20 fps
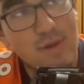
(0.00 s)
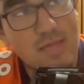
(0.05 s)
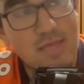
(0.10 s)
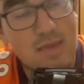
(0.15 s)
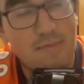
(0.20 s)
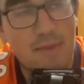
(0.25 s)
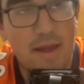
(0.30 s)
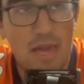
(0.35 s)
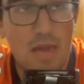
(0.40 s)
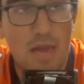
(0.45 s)
beat the
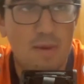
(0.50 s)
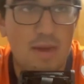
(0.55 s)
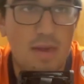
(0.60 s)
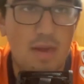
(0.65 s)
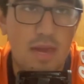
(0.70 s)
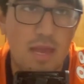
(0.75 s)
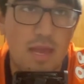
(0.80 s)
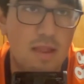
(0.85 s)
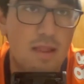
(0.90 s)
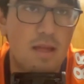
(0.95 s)
Miami
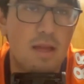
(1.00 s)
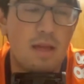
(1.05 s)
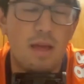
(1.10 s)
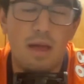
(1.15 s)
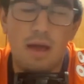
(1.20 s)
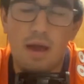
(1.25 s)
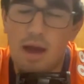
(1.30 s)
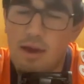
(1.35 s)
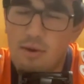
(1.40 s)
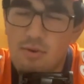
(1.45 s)
Heat.
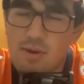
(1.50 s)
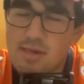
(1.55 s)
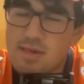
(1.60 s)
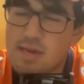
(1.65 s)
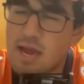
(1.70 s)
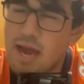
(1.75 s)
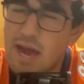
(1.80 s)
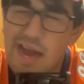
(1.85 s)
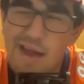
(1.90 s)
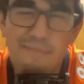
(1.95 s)
It was
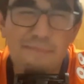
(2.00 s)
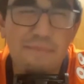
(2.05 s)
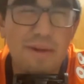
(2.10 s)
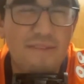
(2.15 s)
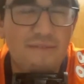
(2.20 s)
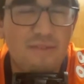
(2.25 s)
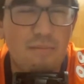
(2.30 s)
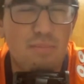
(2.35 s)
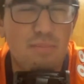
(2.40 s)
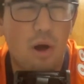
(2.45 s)
a bit
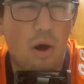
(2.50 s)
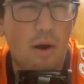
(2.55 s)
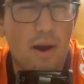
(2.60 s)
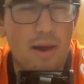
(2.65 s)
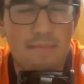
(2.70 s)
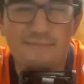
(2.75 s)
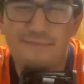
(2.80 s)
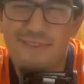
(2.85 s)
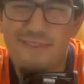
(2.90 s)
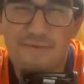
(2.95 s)
of a
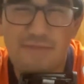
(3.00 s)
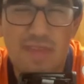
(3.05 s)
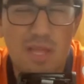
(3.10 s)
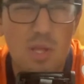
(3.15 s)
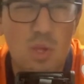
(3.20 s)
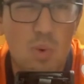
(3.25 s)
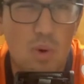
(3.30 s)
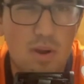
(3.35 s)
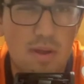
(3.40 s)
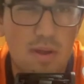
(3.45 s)
blowout, 15 to
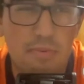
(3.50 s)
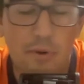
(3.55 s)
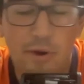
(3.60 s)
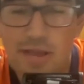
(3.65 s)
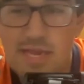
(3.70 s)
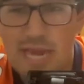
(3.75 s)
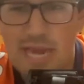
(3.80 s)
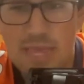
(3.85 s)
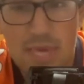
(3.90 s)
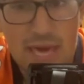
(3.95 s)
20
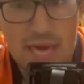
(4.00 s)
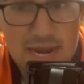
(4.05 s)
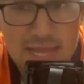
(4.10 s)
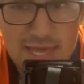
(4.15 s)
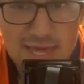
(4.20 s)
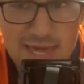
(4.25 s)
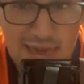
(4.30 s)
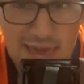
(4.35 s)
points. At the end of the